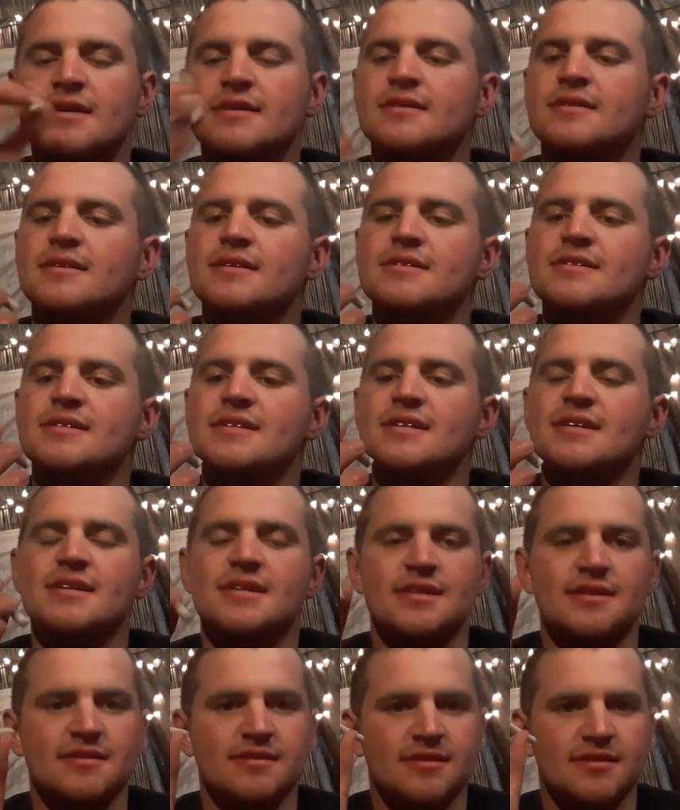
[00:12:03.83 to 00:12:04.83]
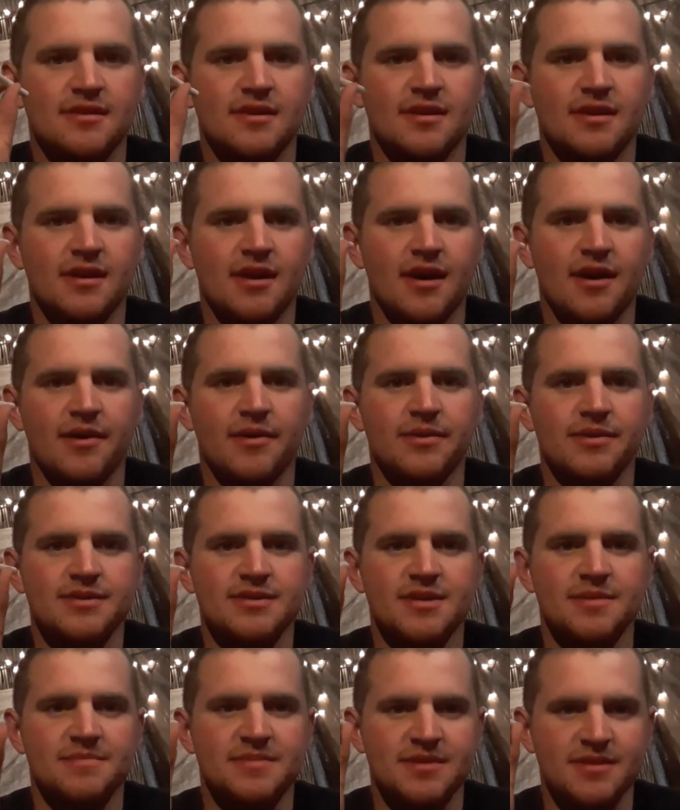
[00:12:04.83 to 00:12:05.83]
Let's see how it holds
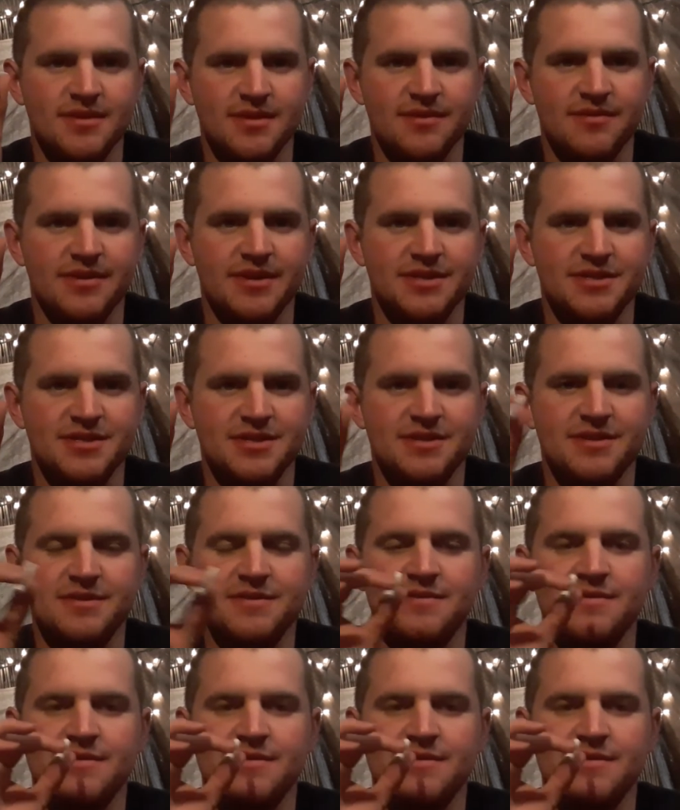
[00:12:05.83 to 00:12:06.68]
up to the original.